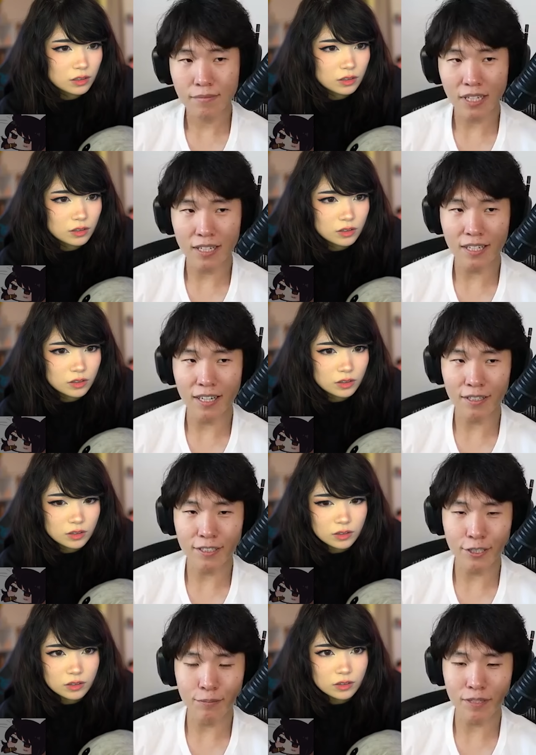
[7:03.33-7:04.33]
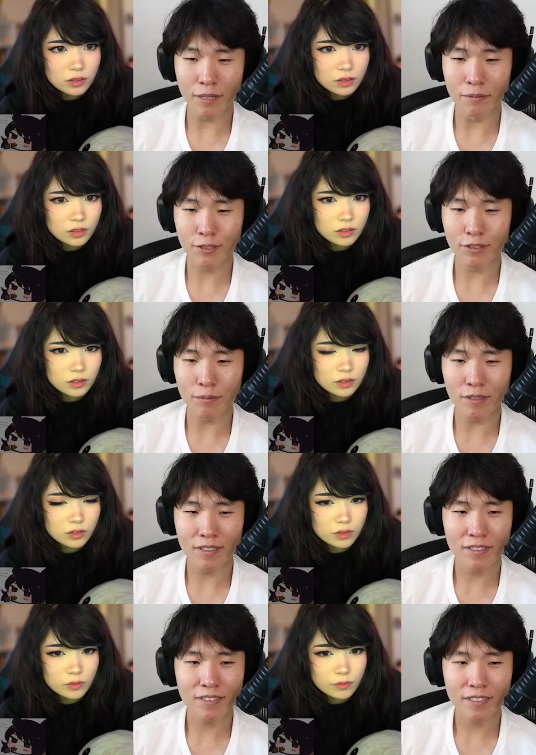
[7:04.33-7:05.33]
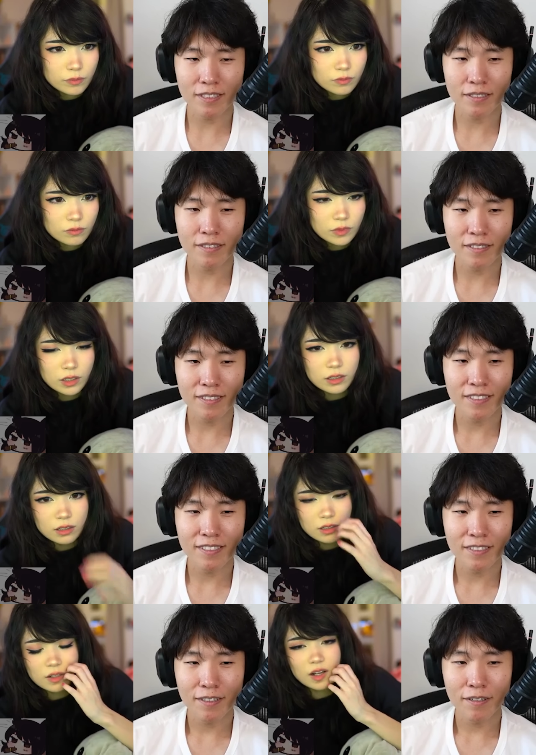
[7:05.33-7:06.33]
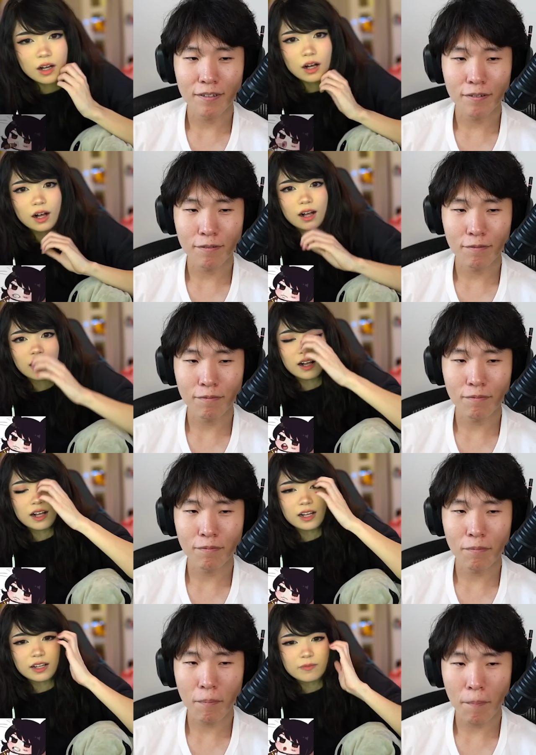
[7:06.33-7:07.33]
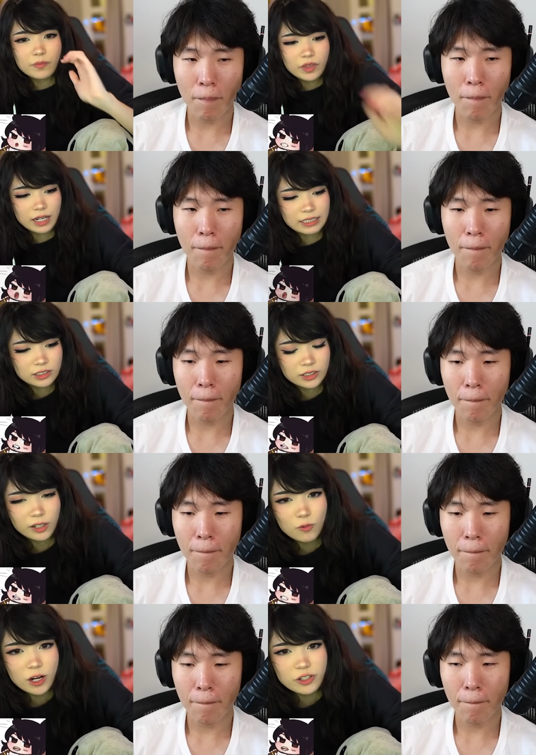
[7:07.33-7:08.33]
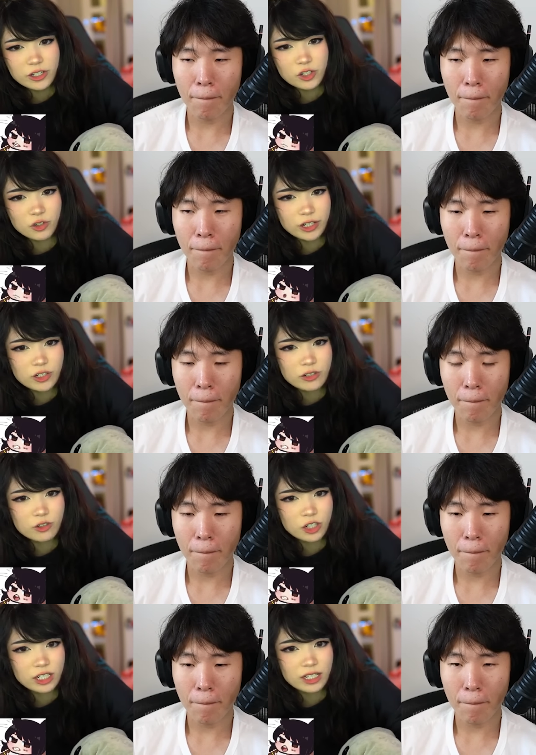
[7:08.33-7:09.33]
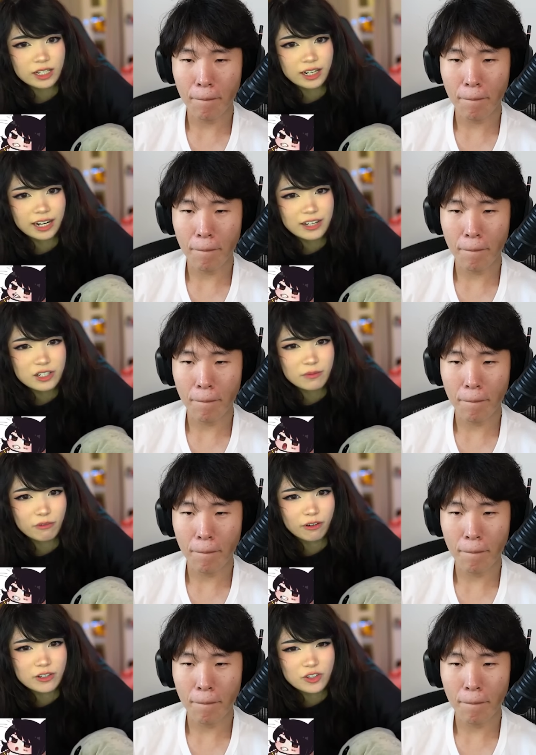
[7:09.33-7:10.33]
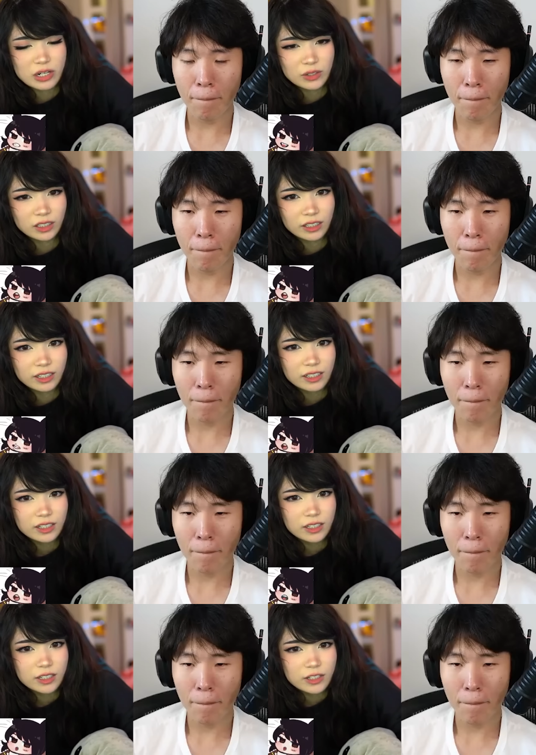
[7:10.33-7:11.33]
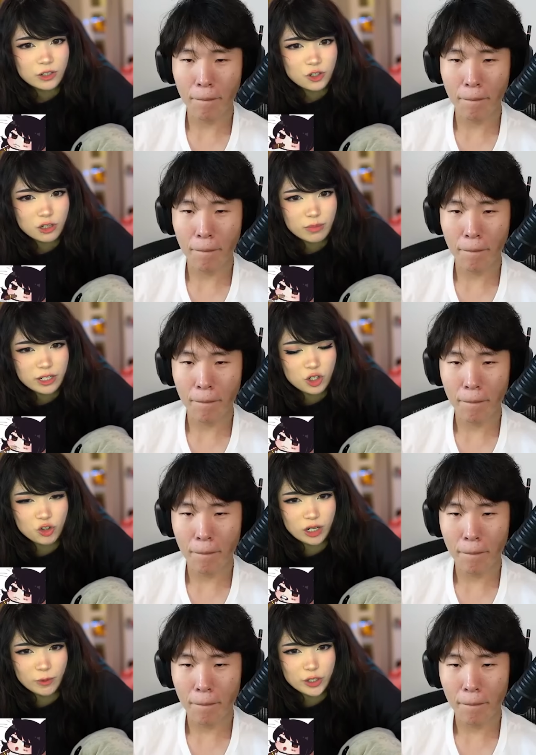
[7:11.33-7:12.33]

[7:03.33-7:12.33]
Speaker 1: Uh, how did you become a streamer?
Speaker 2: Uh... I started watching Trick two G, and I had some friends that were like, you should be a streamer,